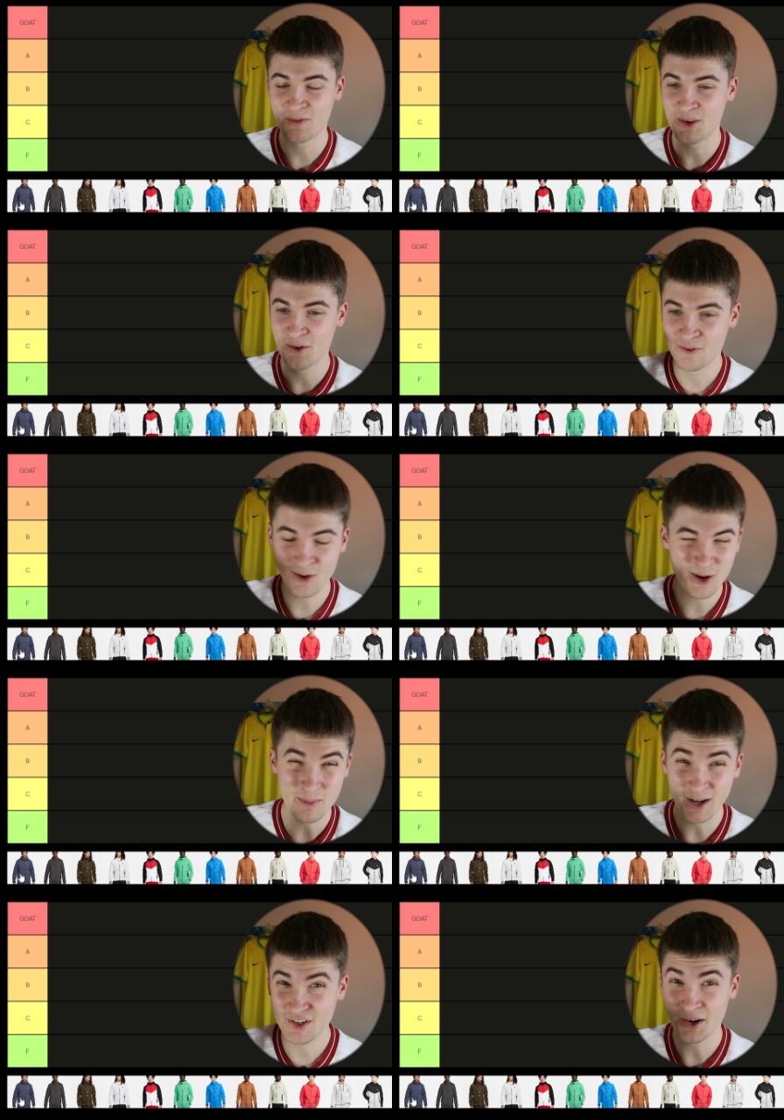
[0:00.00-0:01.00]
of you have followed
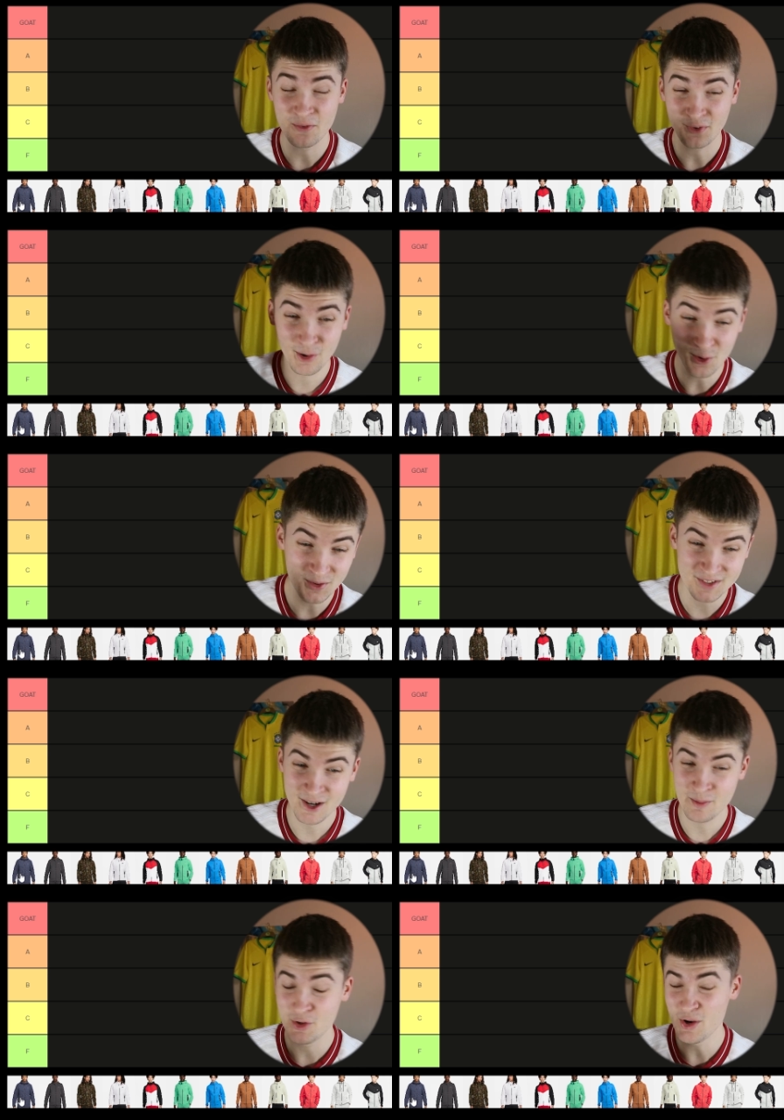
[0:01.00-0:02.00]
my channel for a long
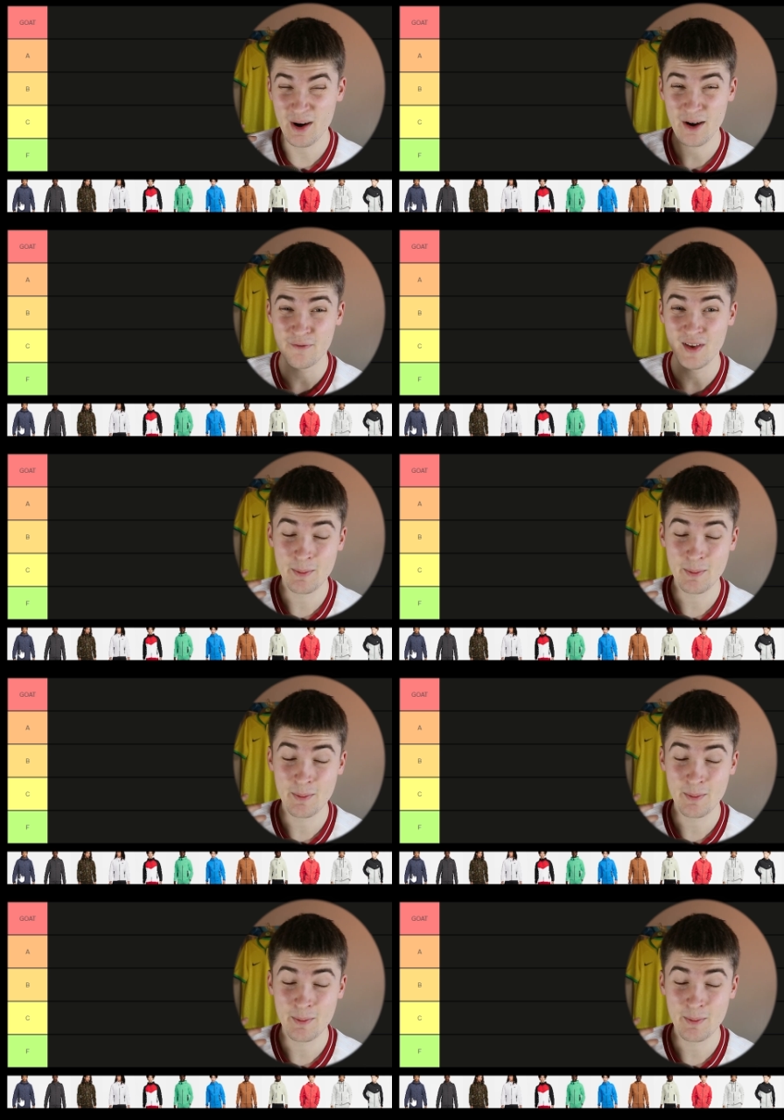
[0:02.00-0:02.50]
time, you know how I feel